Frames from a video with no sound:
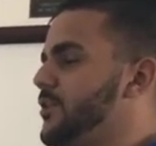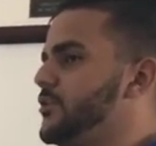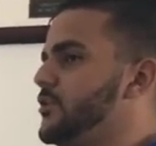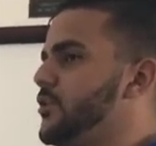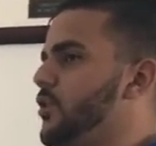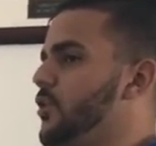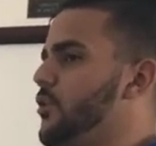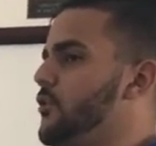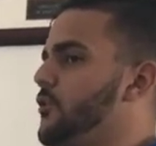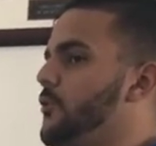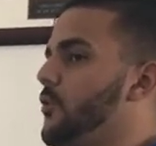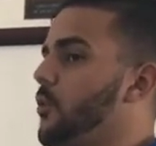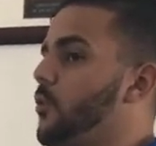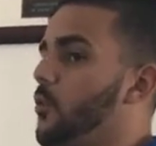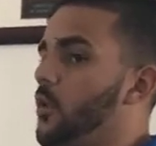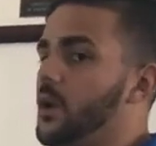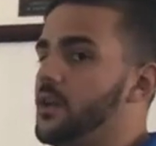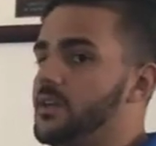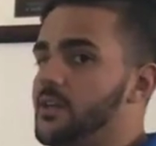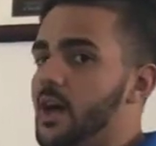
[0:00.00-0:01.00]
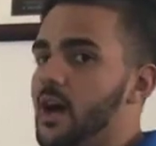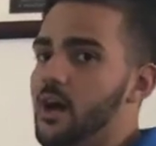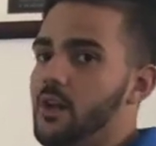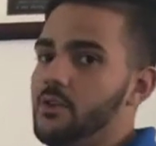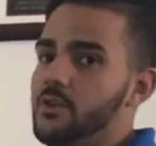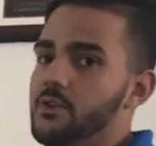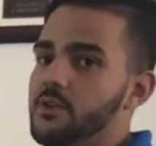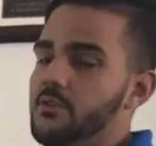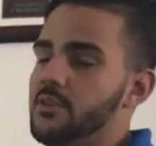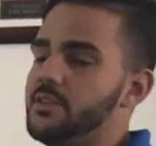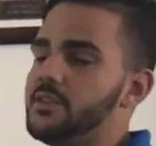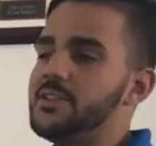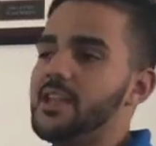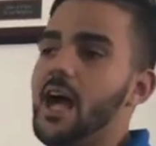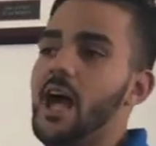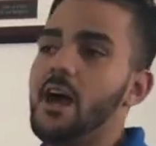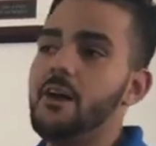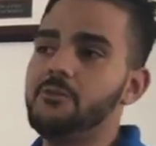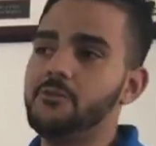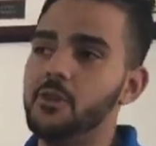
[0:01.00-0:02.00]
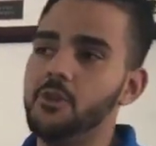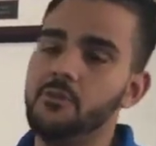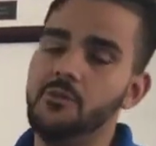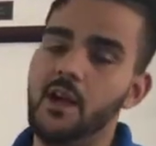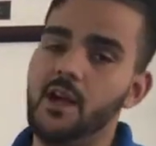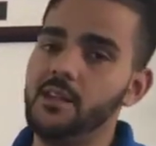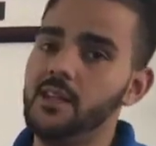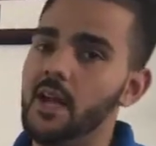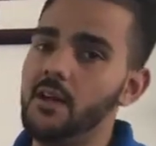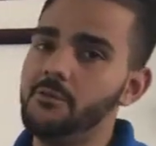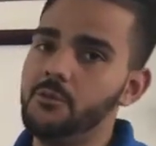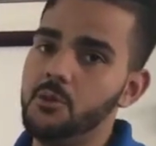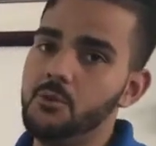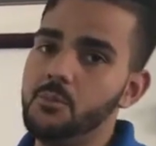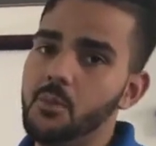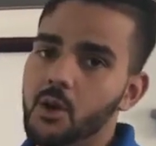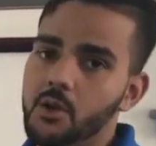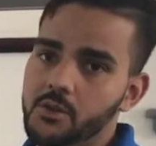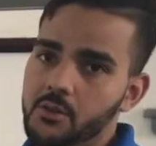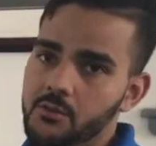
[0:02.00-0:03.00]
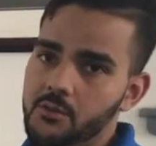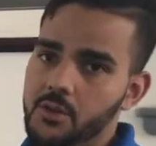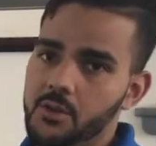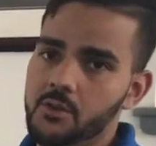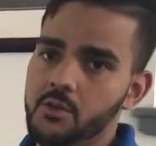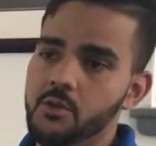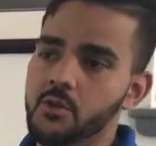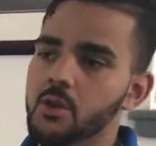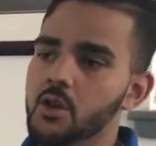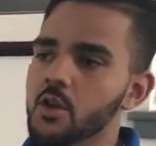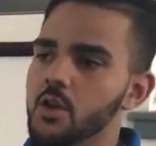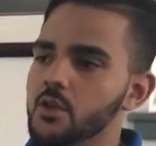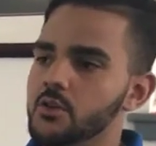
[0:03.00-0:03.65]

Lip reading: So for $1, this is after the fact, after you bought the vehicle.